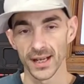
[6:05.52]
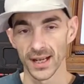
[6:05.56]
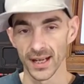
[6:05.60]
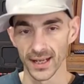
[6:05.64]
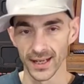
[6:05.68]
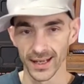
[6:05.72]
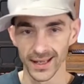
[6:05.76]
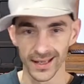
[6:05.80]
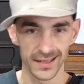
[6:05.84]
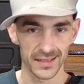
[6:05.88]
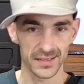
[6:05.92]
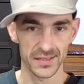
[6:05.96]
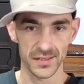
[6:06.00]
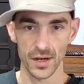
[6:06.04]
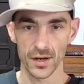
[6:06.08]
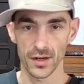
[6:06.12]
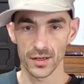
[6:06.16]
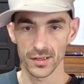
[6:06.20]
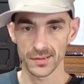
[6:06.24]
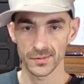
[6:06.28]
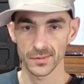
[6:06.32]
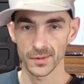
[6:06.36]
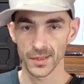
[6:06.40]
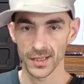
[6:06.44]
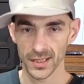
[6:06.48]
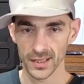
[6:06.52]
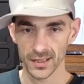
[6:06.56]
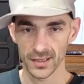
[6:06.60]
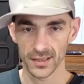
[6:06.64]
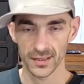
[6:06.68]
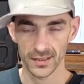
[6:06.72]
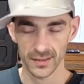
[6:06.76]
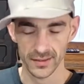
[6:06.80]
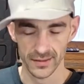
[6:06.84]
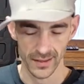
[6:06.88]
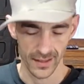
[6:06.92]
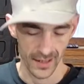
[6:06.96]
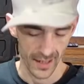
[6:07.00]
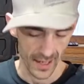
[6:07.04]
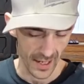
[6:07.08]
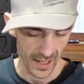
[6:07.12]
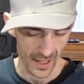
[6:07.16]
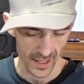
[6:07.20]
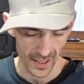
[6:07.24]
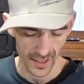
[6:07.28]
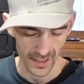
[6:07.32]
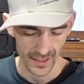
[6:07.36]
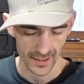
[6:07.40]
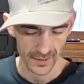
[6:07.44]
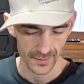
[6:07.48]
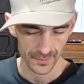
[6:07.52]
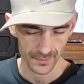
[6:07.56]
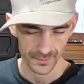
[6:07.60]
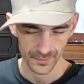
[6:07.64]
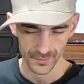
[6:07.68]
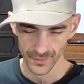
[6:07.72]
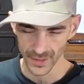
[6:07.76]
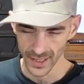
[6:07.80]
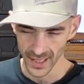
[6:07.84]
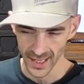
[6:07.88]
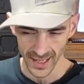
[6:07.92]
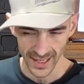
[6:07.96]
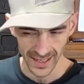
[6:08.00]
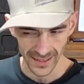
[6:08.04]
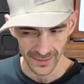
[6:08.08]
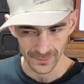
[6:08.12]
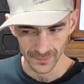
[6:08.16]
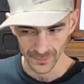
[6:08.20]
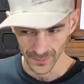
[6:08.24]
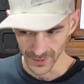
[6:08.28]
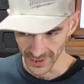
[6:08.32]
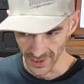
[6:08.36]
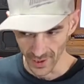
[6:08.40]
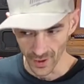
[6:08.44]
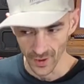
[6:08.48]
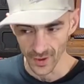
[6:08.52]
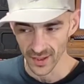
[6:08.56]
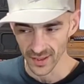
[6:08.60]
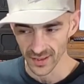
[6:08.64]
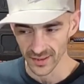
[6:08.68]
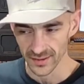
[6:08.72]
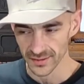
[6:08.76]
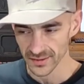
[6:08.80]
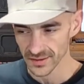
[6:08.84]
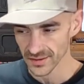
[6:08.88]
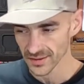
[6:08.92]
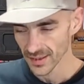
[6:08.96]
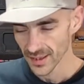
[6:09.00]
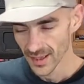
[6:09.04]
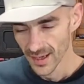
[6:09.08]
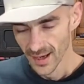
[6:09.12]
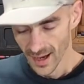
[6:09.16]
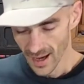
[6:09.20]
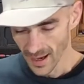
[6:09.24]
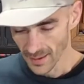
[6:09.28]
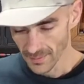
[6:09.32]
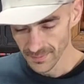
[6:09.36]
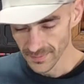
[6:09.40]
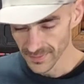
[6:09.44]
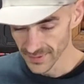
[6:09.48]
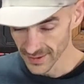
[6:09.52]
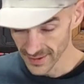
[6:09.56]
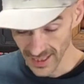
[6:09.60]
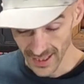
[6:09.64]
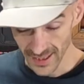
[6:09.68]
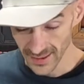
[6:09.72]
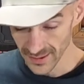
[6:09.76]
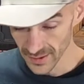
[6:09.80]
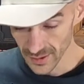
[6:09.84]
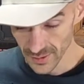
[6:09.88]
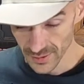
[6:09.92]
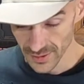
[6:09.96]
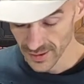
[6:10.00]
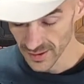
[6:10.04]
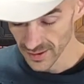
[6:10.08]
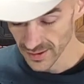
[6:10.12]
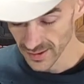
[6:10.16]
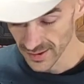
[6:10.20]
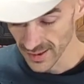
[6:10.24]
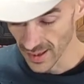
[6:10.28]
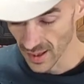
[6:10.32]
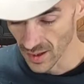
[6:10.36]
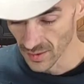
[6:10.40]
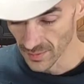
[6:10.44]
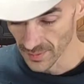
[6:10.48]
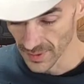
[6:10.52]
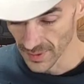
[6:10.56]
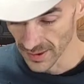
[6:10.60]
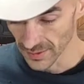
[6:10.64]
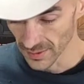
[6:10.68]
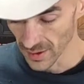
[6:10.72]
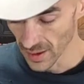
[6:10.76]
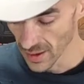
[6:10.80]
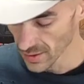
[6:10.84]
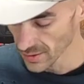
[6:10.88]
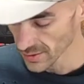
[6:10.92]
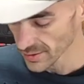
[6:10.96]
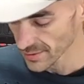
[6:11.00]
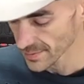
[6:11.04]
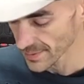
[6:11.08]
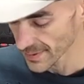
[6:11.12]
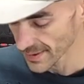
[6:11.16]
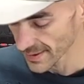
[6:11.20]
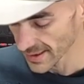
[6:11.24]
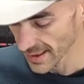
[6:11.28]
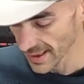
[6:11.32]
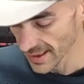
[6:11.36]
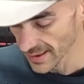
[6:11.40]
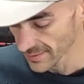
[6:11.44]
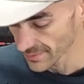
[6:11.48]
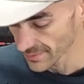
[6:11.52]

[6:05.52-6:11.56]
at Ace Hardware, at Menards. They used to sell them at Lowe's, but I